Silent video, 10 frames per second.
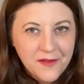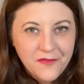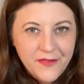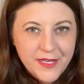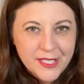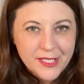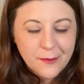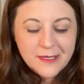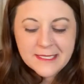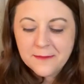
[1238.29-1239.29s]
a fear
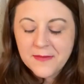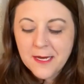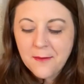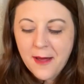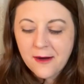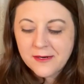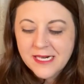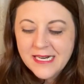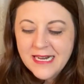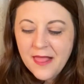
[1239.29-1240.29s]
or something about
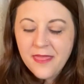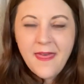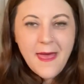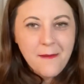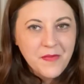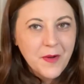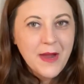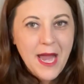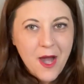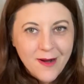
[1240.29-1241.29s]
them, their
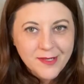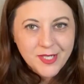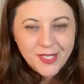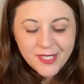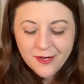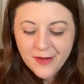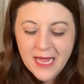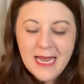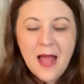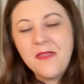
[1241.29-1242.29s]
character,
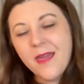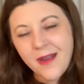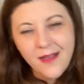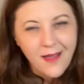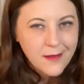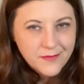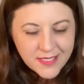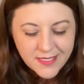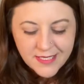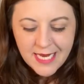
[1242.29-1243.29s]
okay, and how they kind of come
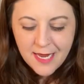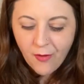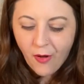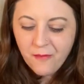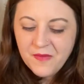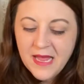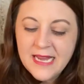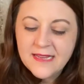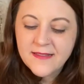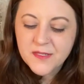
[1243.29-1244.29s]
to the table.
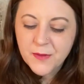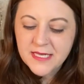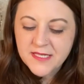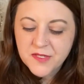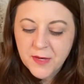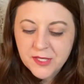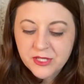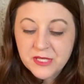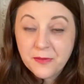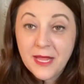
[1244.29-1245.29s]
This one is surrender
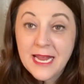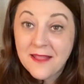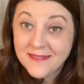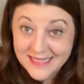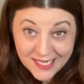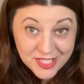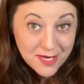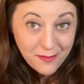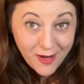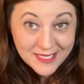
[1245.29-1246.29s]
to play. Now, this is actually
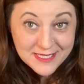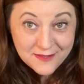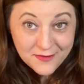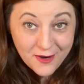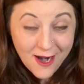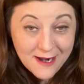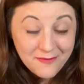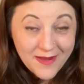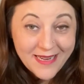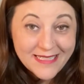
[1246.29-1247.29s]
a positive card
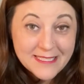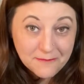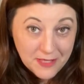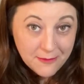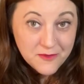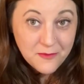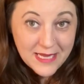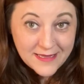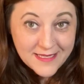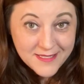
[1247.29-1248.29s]
because sometimes when we
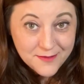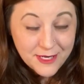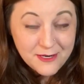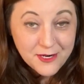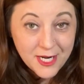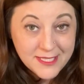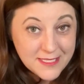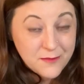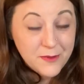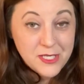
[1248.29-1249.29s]
get these surrender cards,
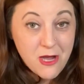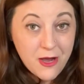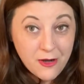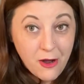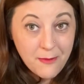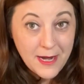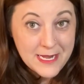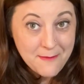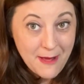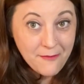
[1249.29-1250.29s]
it's really talking
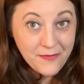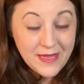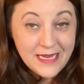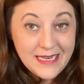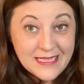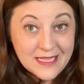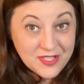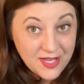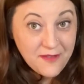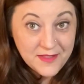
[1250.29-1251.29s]
already about the
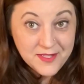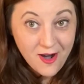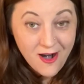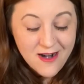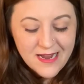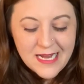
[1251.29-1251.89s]
stuff that's hard.